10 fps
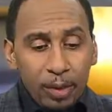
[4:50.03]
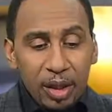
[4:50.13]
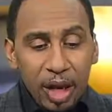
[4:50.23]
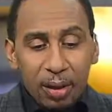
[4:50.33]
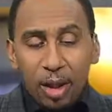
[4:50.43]

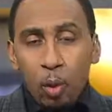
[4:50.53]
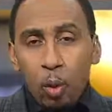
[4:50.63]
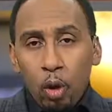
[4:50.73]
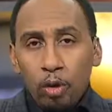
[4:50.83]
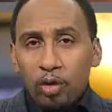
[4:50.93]
they're in a
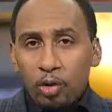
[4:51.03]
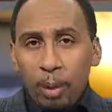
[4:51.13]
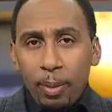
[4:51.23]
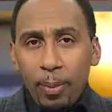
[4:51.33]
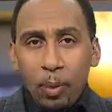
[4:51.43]
world of
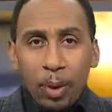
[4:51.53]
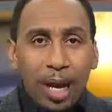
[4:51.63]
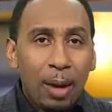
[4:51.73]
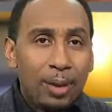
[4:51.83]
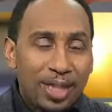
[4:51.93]
trouble. But what
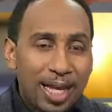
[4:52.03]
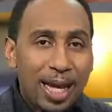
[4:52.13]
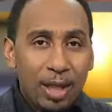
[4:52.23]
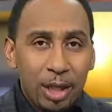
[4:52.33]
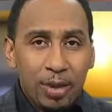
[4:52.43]
I would
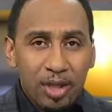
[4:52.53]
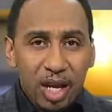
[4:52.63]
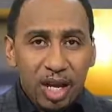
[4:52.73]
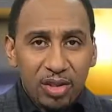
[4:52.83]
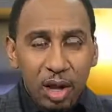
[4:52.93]
say to you is
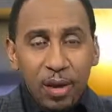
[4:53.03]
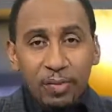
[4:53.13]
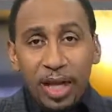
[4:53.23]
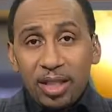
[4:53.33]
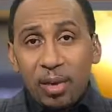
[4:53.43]
this.
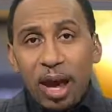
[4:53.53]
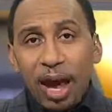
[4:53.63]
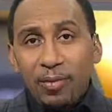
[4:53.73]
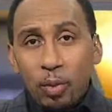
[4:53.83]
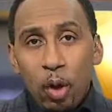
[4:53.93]
They still
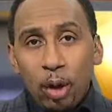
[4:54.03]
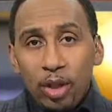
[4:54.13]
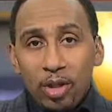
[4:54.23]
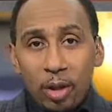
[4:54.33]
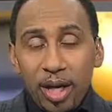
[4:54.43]
have New
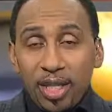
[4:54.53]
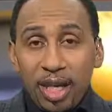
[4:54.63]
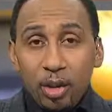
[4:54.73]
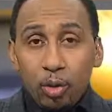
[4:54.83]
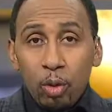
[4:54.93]
Orleans on their
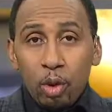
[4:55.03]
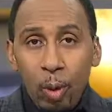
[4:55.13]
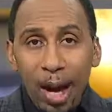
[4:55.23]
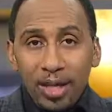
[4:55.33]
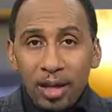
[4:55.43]
schedule
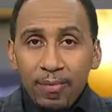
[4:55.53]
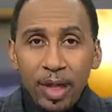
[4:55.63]
twice.